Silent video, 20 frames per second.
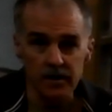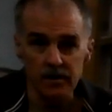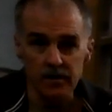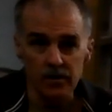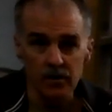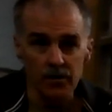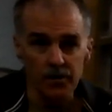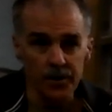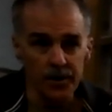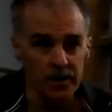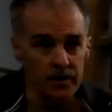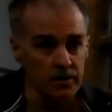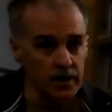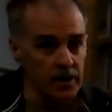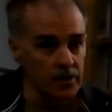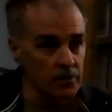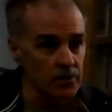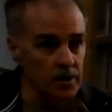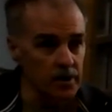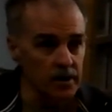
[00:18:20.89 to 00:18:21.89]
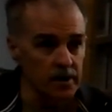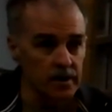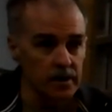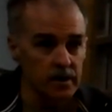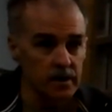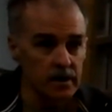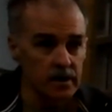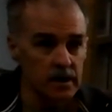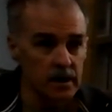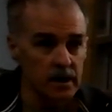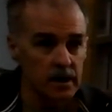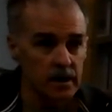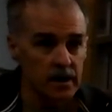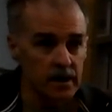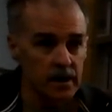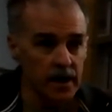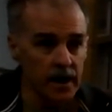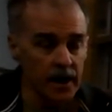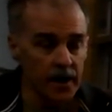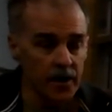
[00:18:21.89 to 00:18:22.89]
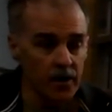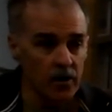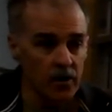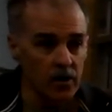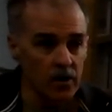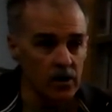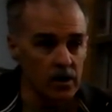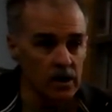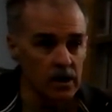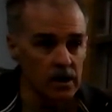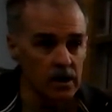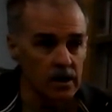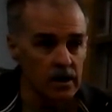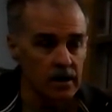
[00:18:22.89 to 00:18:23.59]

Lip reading: don't agree with at all.